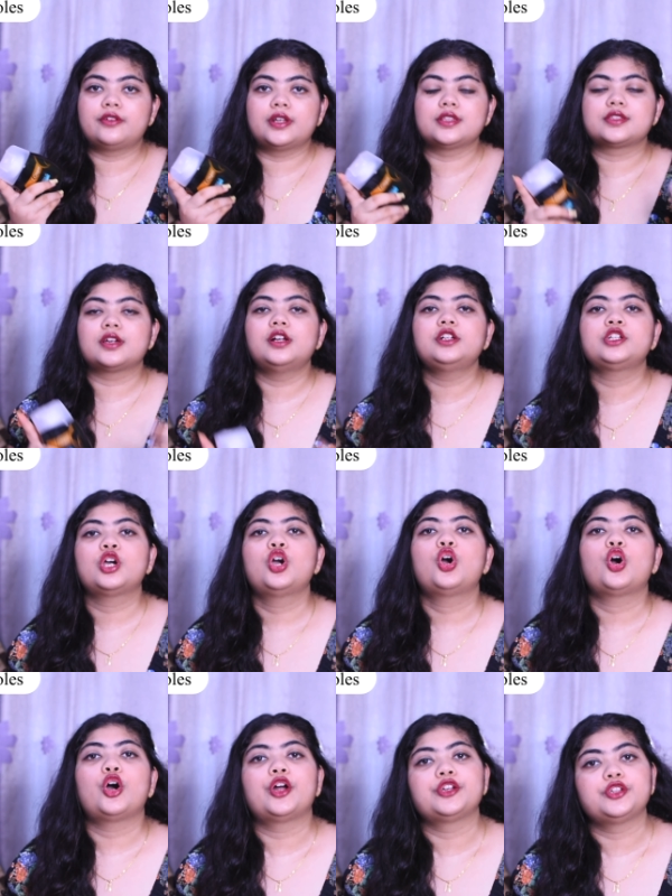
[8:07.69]
result
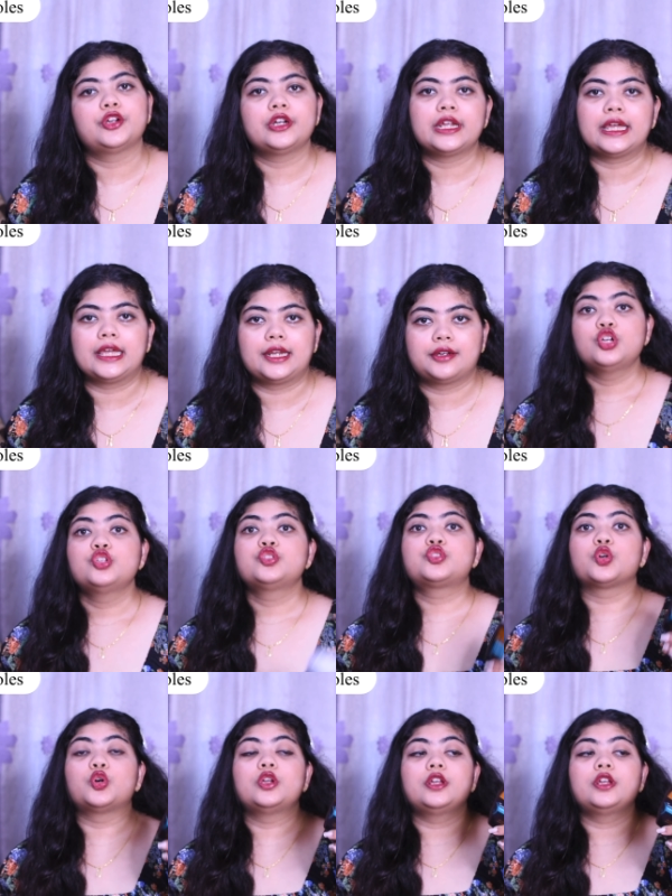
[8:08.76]
on your hair. So